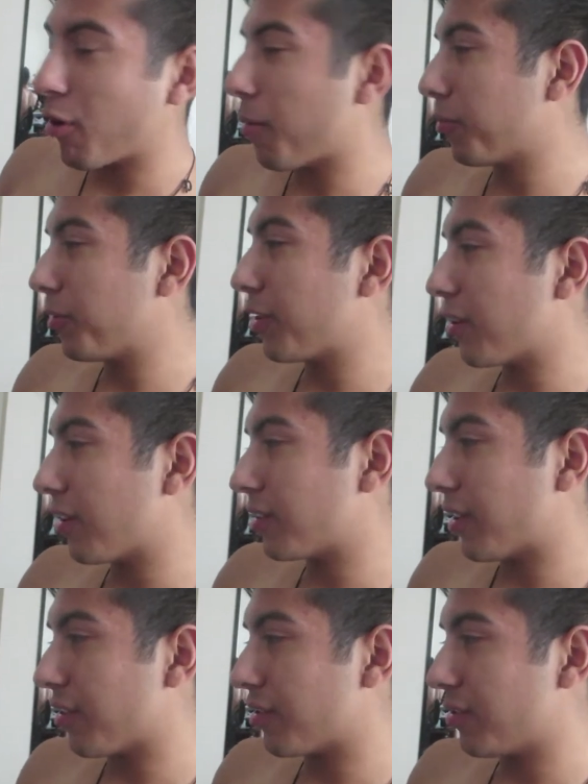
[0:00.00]
probably go
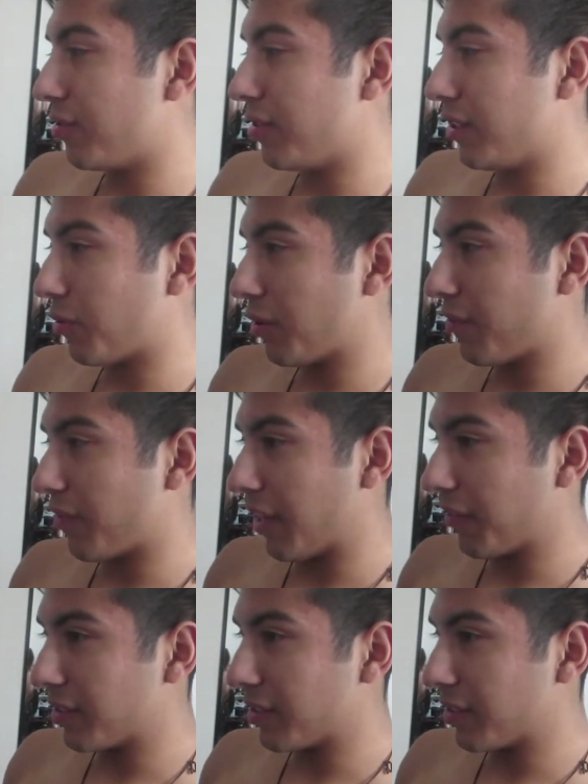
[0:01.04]
downstairs and do T25